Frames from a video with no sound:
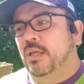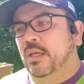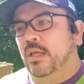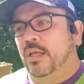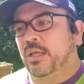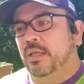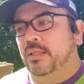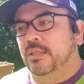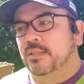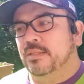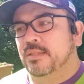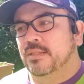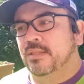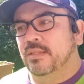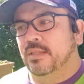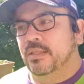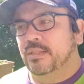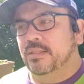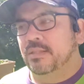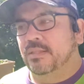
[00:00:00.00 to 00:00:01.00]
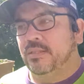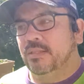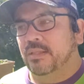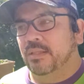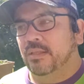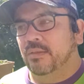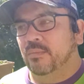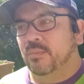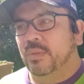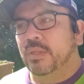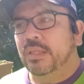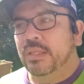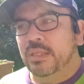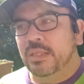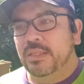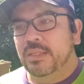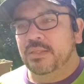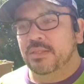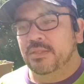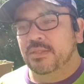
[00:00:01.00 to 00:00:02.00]
and it's really
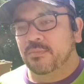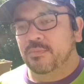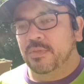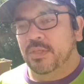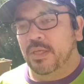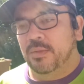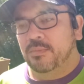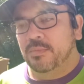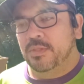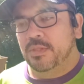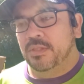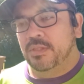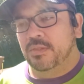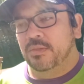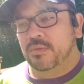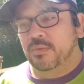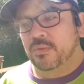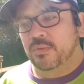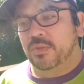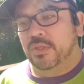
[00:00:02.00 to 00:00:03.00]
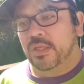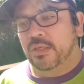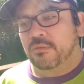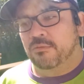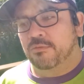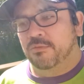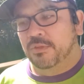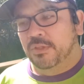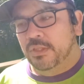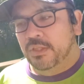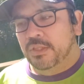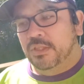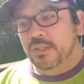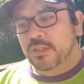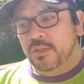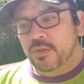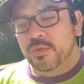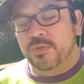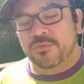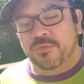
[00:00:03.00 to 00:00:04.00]
easy sometimes to kind of
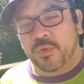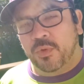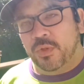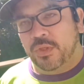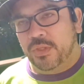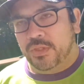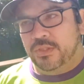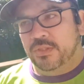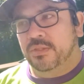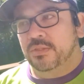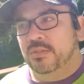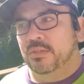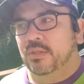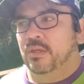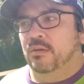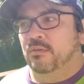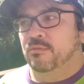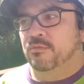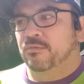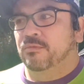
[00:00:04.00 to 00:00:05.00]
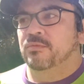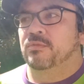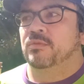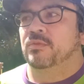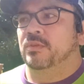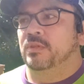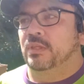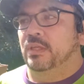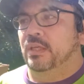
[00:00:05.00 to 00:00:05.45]
lose focus of